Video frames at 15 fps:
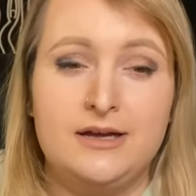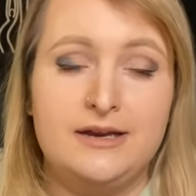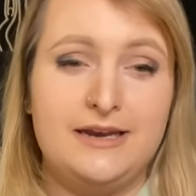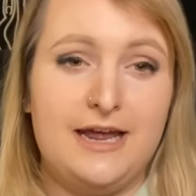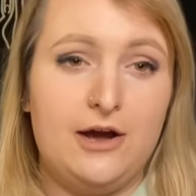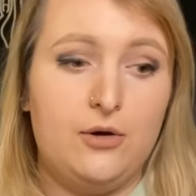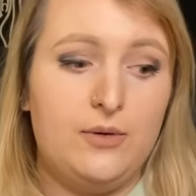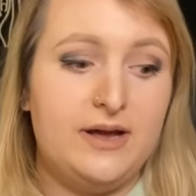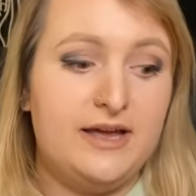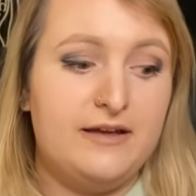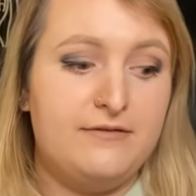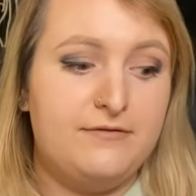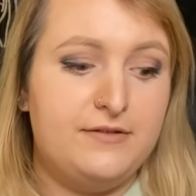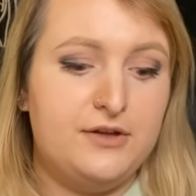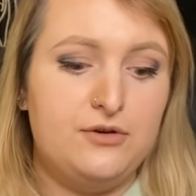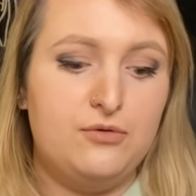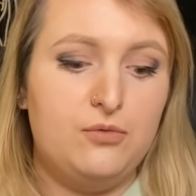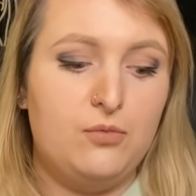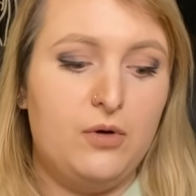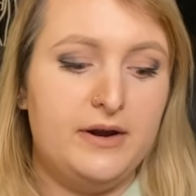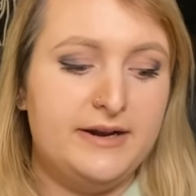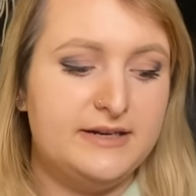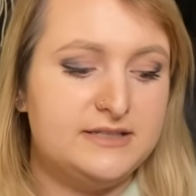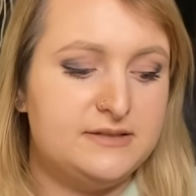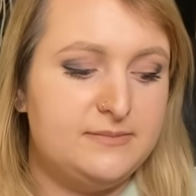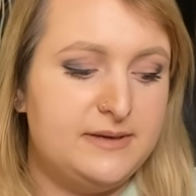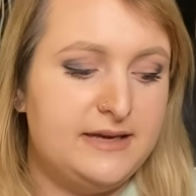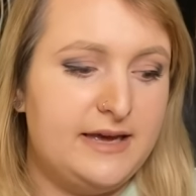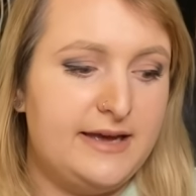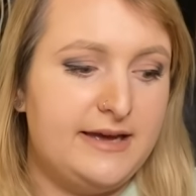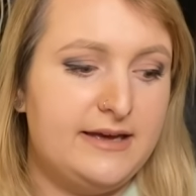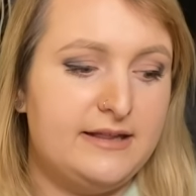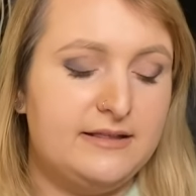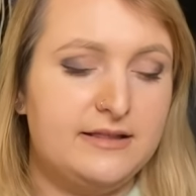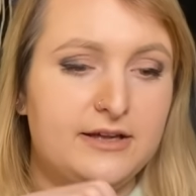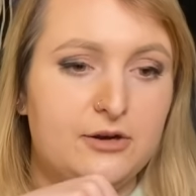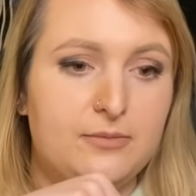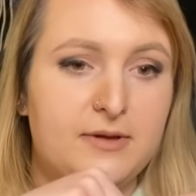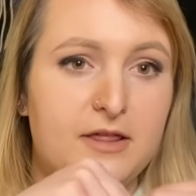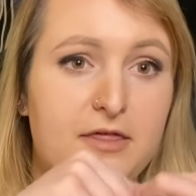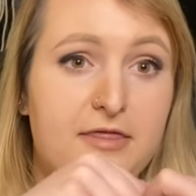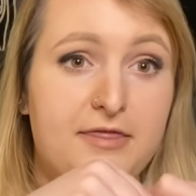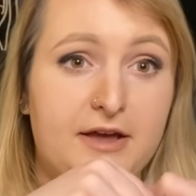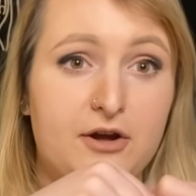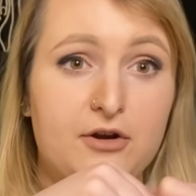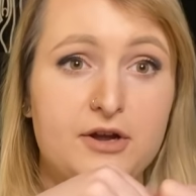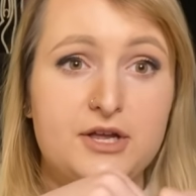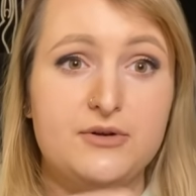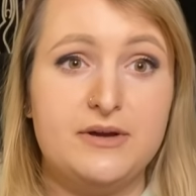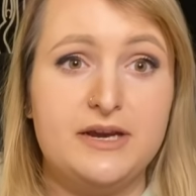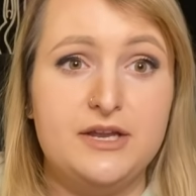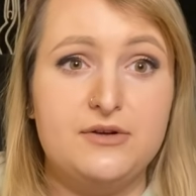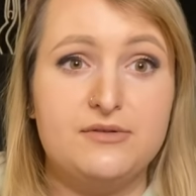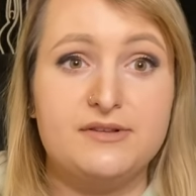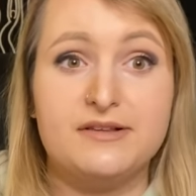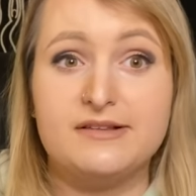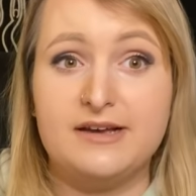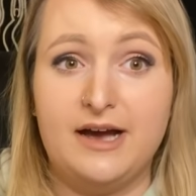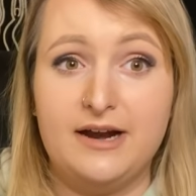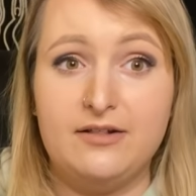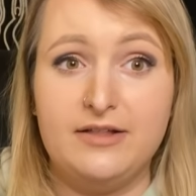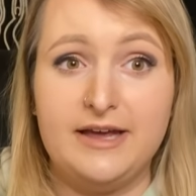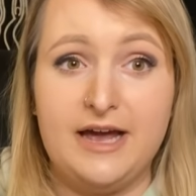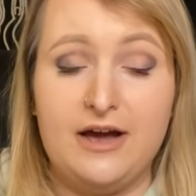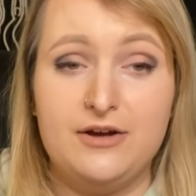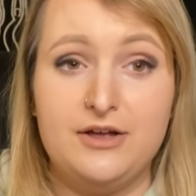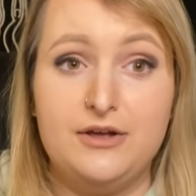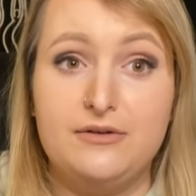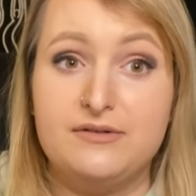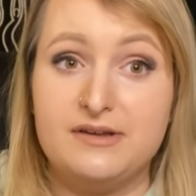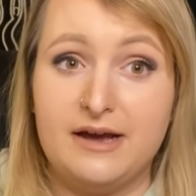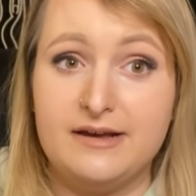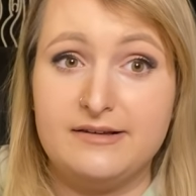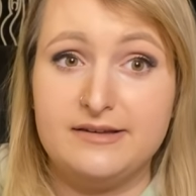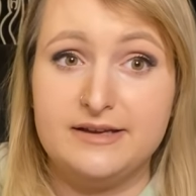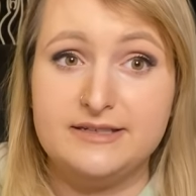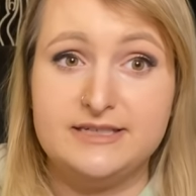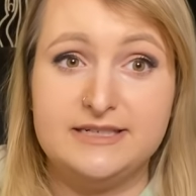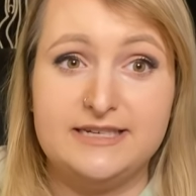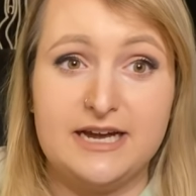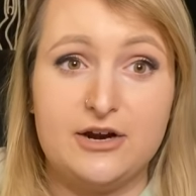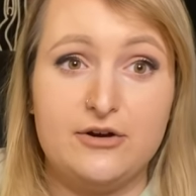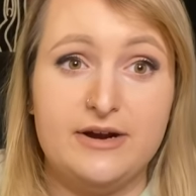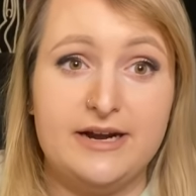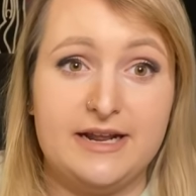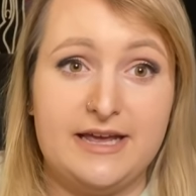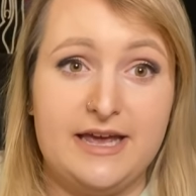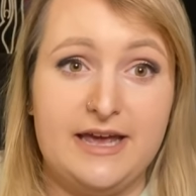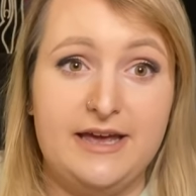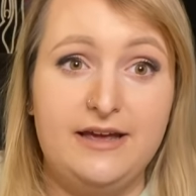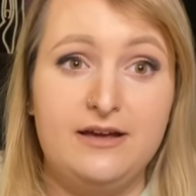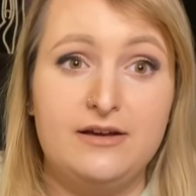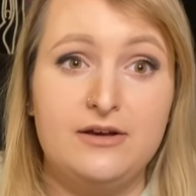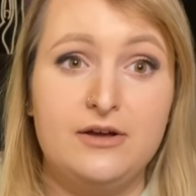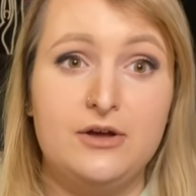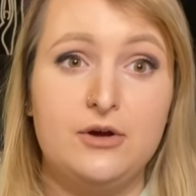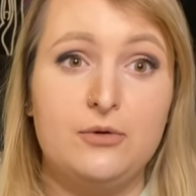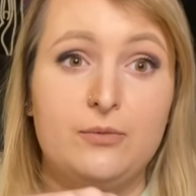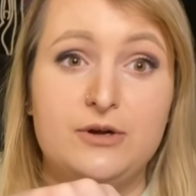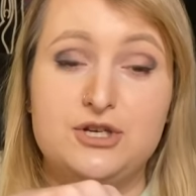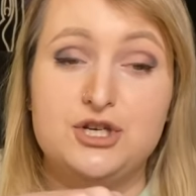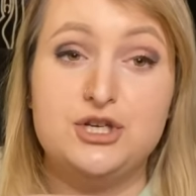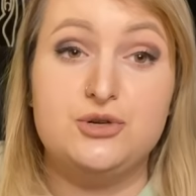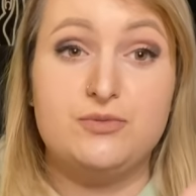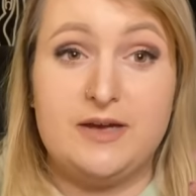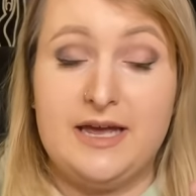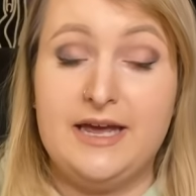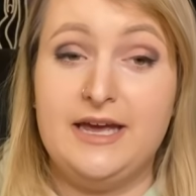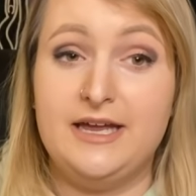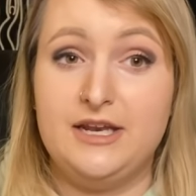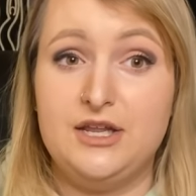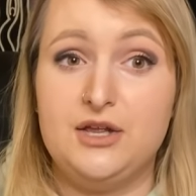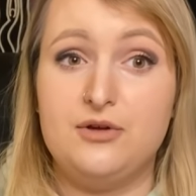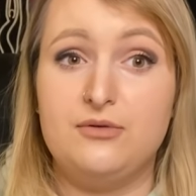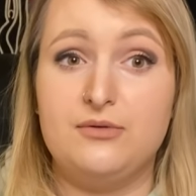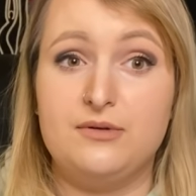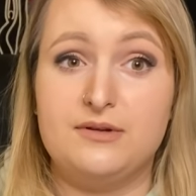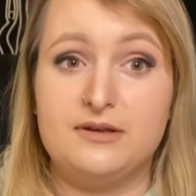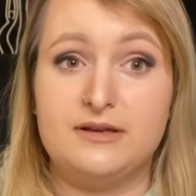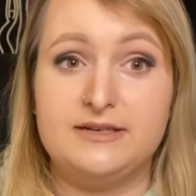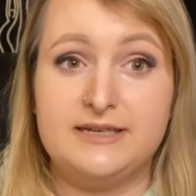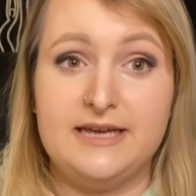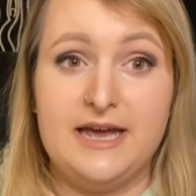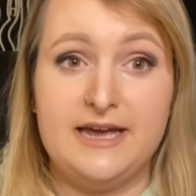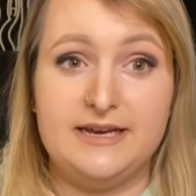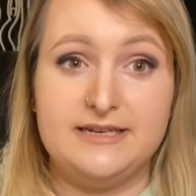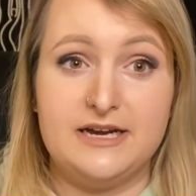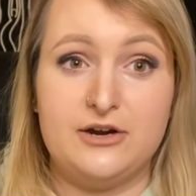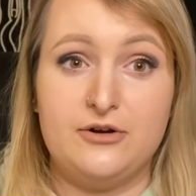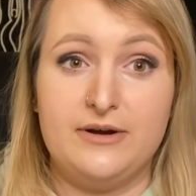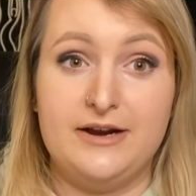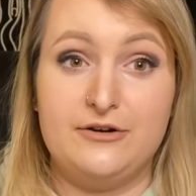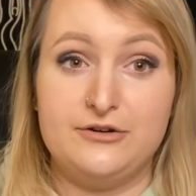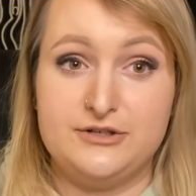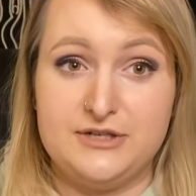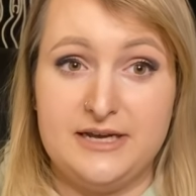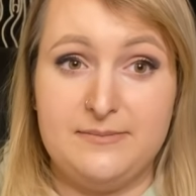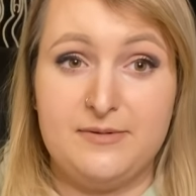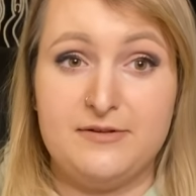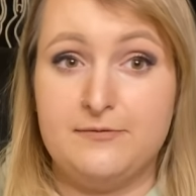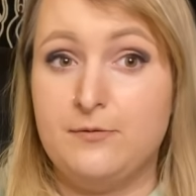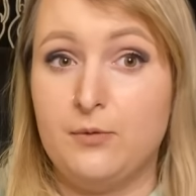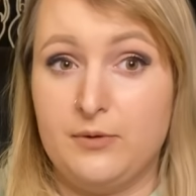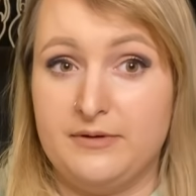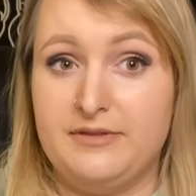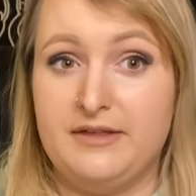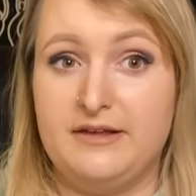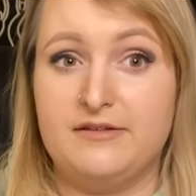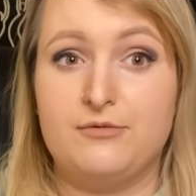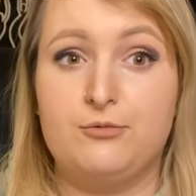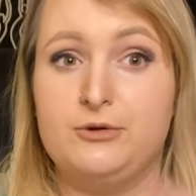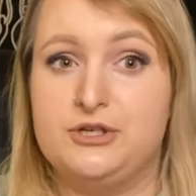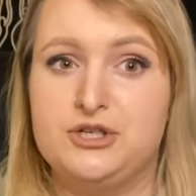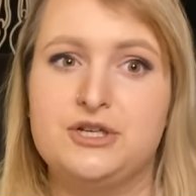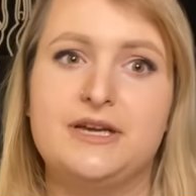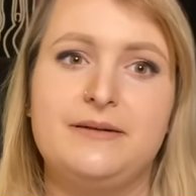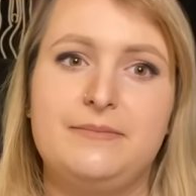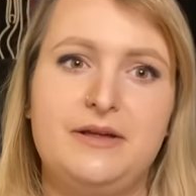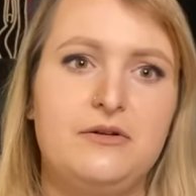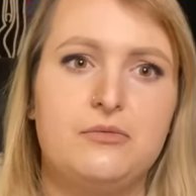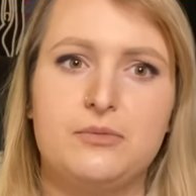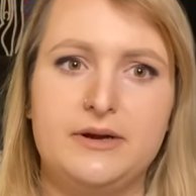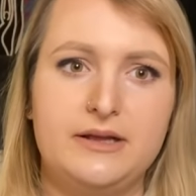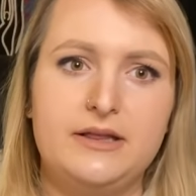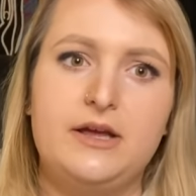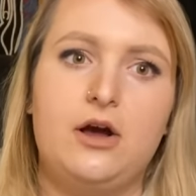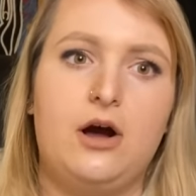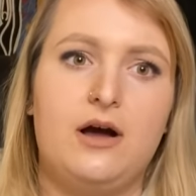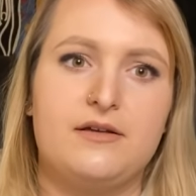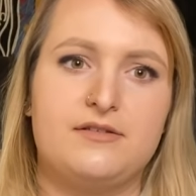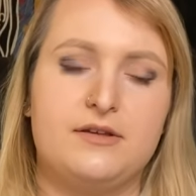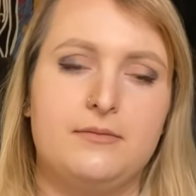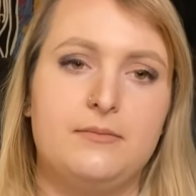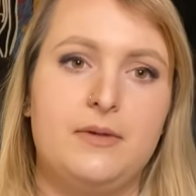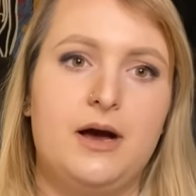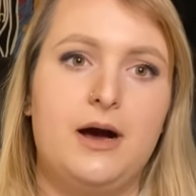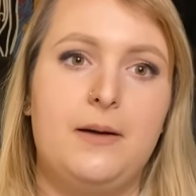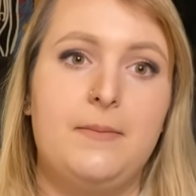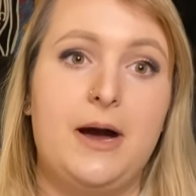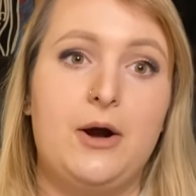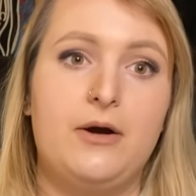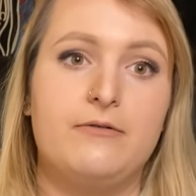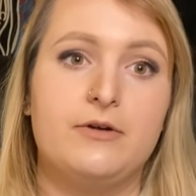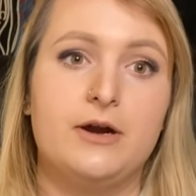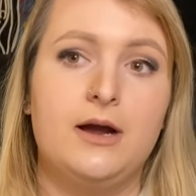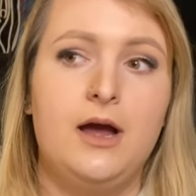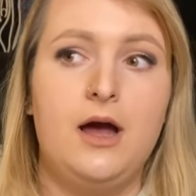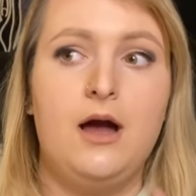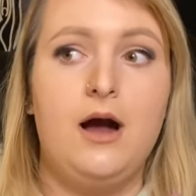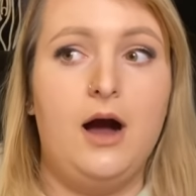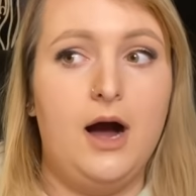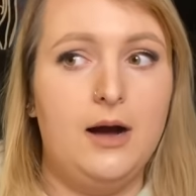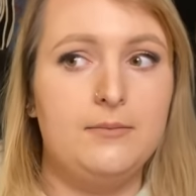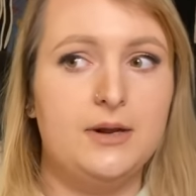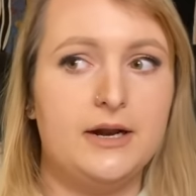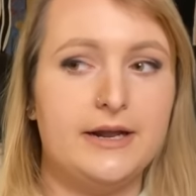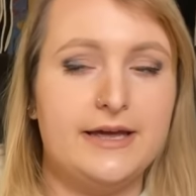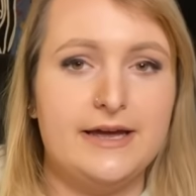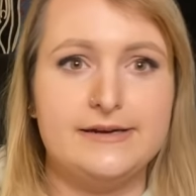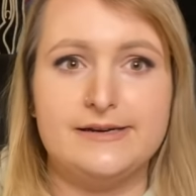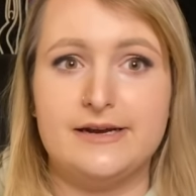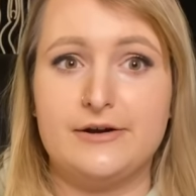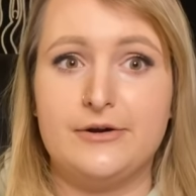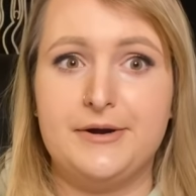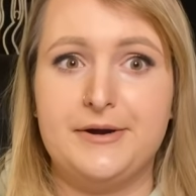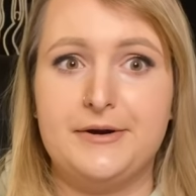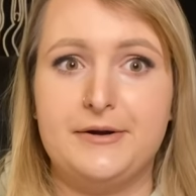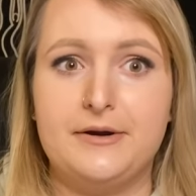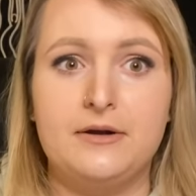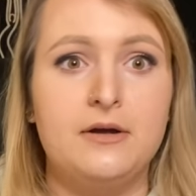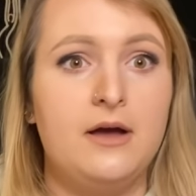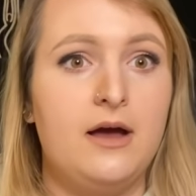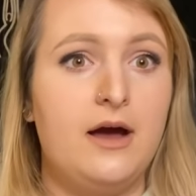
Now, if you want it to be a little bit thicker, you can use this kind of like how you use icing to decorate a cake, which you can use cake decorator tips for this, which can be really awesome. Um, however, I'm not a cake decorator.